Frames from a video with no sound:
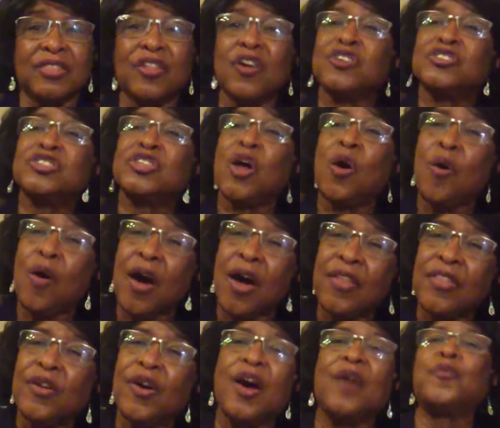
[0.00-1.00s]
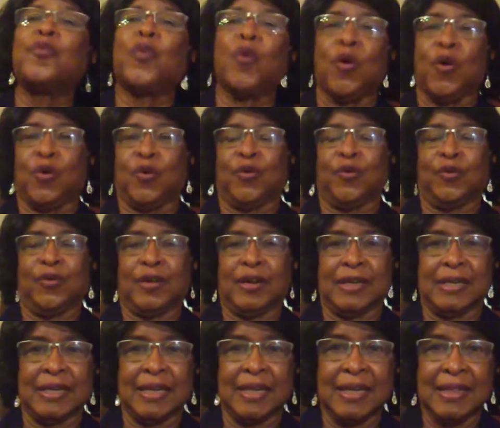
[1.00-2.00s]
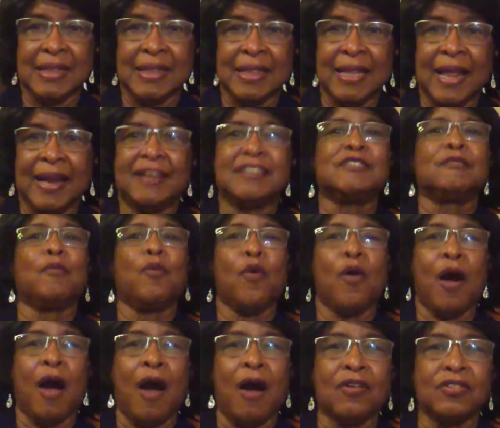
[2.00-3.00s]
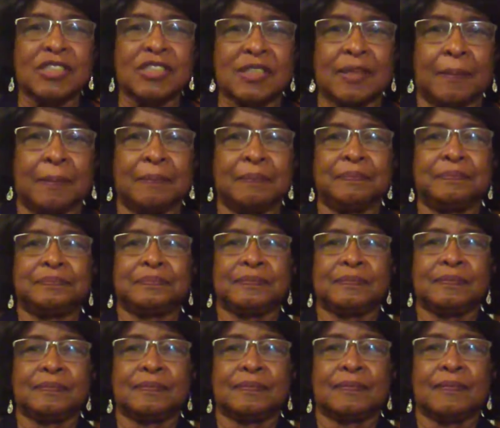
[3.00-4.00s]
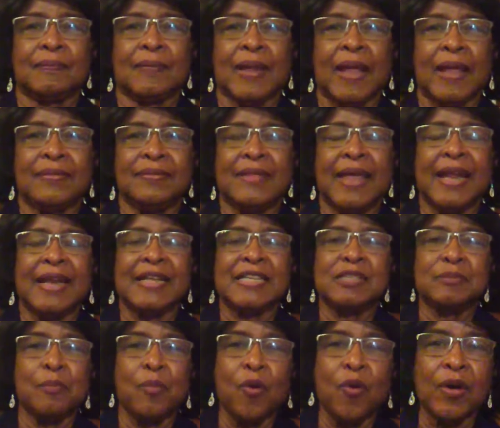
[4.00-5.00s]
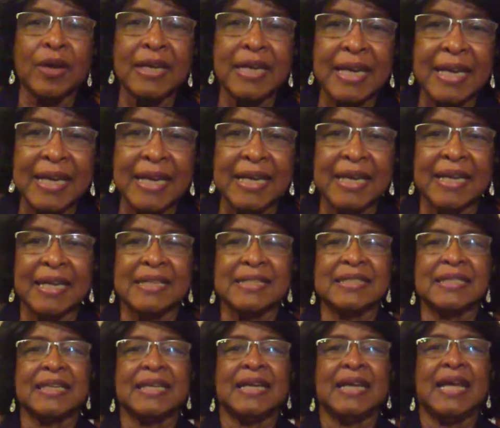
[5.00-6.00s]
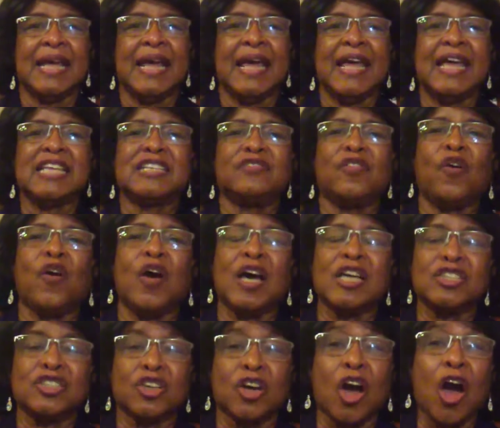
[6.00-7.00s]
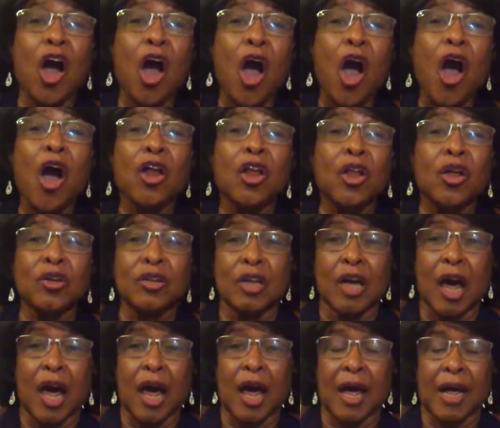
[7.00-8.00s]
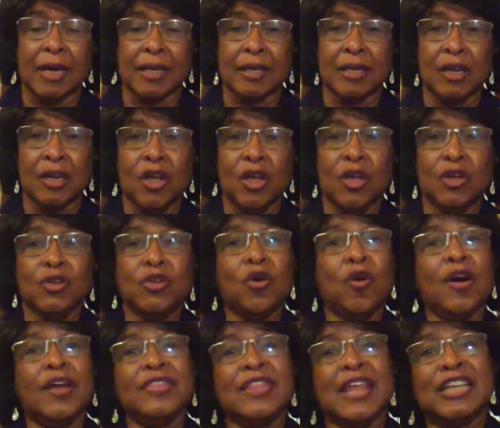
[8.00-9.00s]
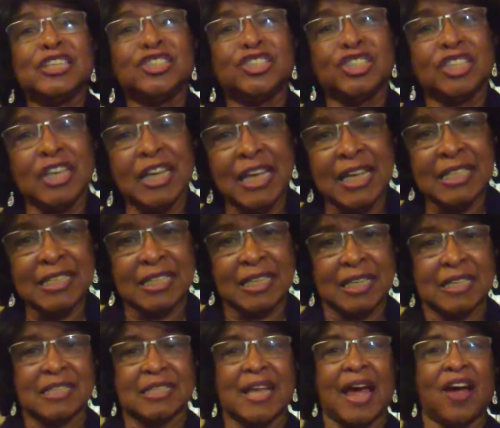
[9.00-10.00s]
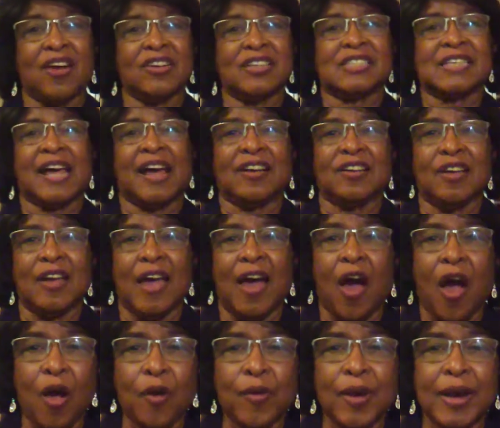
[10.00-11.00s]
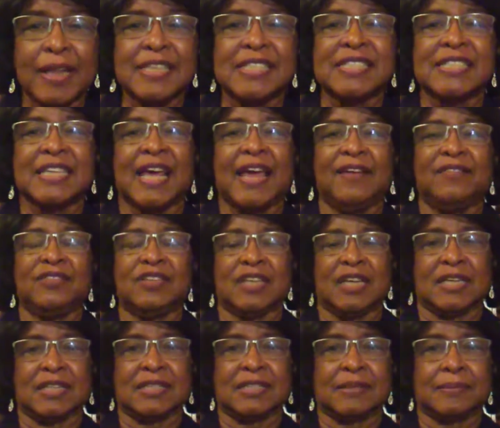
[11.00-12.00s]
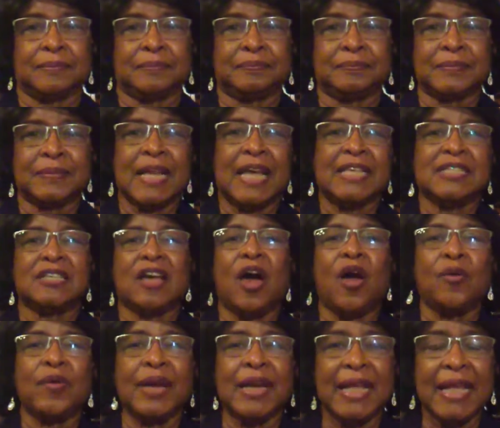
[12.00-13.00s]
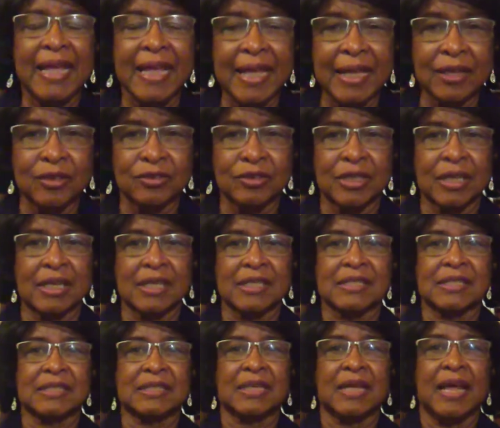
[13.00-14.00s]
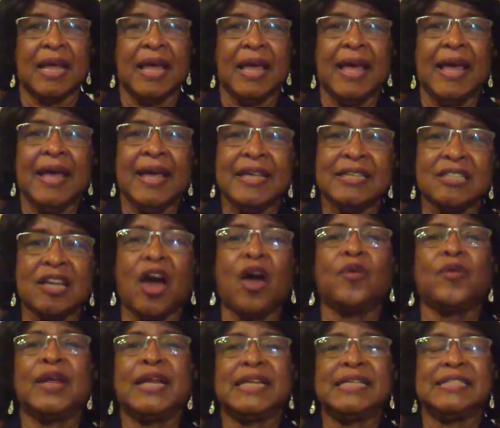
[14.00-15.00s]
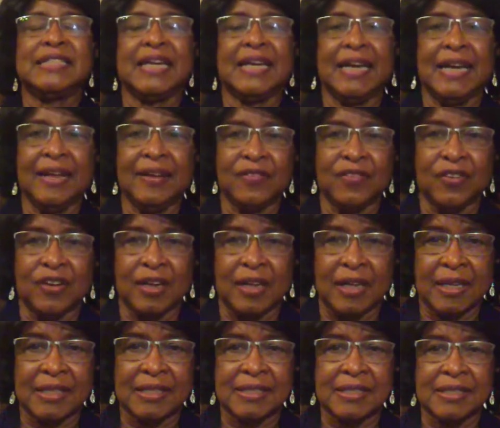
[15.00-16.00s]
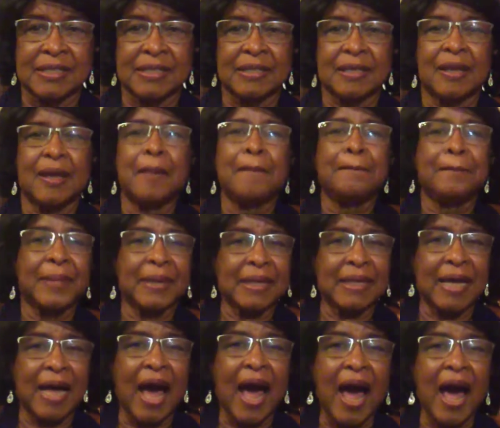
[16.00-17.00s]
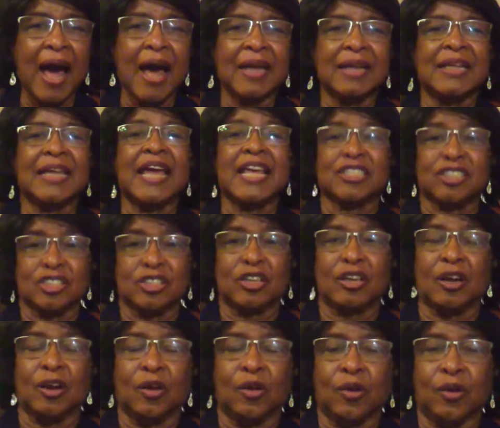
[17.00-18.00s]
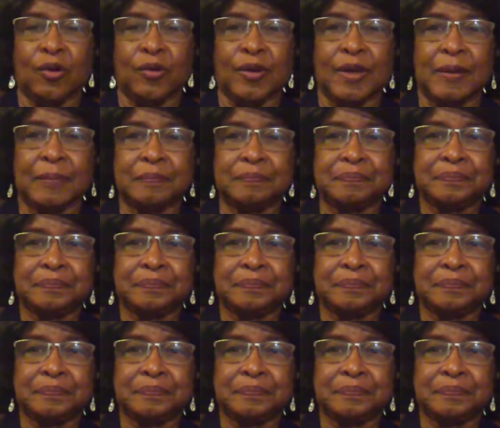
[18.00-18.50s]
There's no other word that is more awesome, that is more needed, is for us to call on God, knowing that Jesus has already saved us. He's already healed us. He's already delivered us. But God gets the glory.